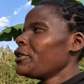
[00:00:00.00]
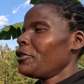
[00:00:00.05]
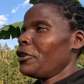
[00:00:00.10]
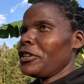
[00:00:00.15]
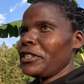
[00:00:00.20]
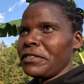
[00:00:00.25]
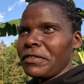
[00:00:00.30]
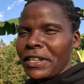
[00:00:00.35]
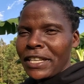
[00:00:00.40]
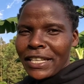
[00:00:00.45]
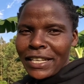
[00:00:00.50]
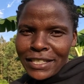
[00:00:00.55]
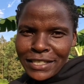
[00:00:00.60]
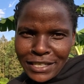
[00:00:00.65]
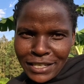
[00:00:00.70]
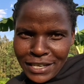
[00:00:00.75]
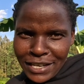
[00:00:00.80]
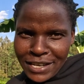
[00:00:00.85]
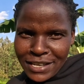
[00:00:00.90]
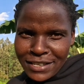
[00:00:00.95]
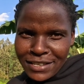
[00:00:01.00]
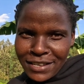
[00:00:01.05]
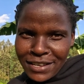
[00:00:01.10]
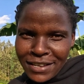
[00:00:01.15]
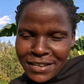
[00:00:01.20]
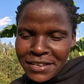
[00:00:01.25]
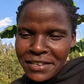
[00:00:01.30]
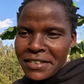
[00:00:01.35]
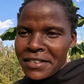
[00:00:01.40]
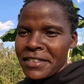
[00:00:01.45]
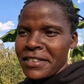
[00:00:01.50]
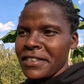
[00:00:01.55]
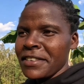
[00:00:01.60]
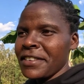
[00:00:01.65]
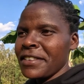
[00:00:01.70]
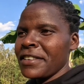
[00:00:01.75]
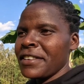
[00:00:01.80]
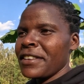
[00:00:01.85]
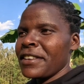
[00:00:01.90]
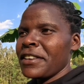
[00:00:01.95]
you don't even get an answer
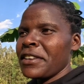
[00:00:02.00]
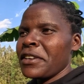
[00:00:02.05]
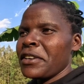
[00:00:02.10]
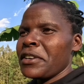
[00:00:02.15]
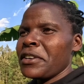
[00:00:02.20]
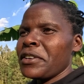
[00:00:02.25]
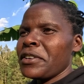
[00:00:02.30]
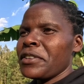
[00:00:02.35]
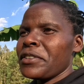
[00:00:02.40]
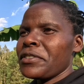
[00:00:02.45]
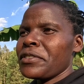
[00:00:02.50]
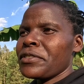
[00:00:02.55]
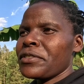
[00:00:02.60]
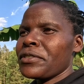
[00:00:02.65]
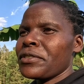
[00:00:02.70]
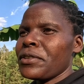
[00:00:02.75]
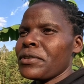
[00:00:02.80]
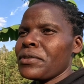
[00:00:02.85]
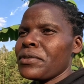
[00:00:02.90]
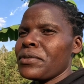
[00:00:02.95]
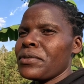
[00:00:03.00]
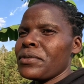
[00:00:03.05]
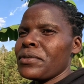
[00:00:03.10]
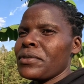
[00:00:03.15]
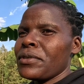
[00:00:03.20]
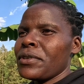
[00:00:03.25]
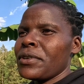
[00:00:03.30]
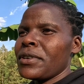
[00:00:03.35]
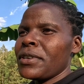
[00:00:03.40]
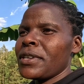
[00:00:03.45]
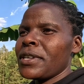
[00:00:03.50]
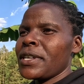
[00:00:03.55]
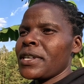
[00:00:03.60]
so